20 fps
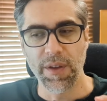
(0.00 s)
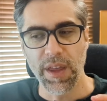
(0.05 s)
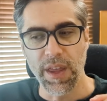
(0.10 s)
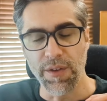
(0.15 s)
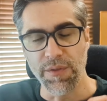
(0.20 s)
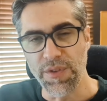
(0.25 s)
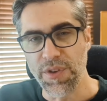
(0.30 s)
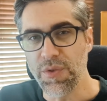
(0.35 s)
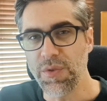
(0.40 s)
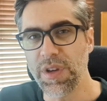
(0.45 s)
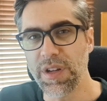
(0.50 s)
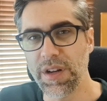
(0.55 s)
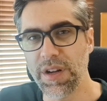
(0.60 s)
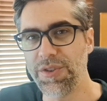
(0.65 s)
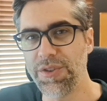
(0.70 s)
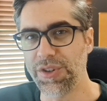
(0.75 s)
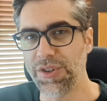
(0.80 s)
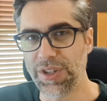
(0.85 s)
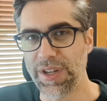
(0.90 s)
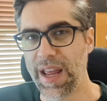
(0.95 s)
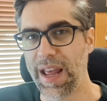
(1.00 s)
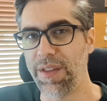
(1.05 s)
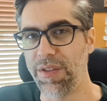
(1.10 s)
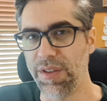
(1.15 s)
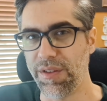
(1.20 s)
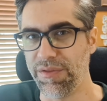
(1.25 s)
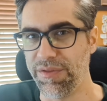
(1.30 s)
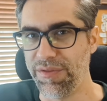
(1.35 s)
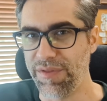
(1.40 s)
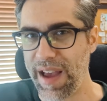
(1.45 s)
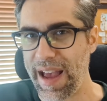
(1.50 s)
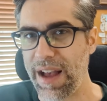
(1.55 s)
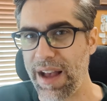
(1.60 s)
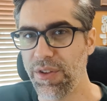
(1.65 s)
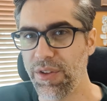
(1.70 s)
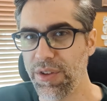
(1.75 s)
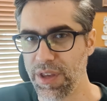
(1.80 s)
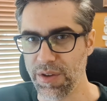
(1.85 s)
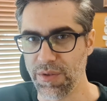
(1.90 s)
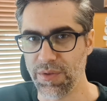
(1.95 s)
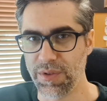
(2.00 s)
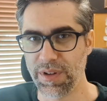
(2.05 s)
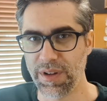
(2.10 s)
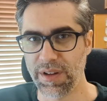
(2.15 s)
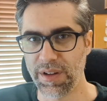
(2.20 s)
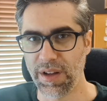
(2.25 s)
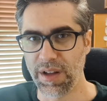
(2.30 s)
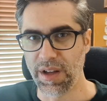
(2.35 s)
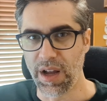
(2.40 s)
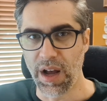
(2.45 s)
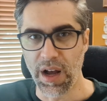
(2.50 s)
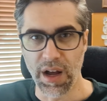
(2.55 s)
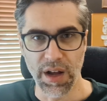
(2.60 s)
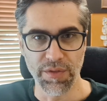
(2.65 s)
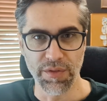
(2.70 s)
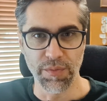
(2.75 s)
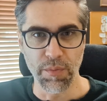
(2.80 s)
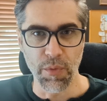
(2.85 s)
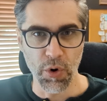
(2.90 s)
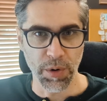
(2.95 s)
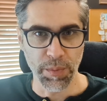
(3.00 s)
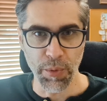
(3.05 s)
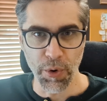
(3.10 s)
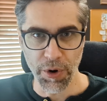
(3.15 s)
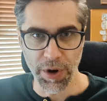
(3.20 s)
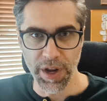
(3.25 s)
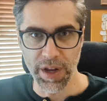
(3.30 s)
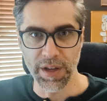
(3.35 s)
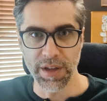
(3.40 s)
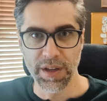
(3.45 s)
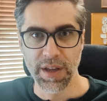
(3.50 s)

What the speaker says: if you can understand the value of BORG,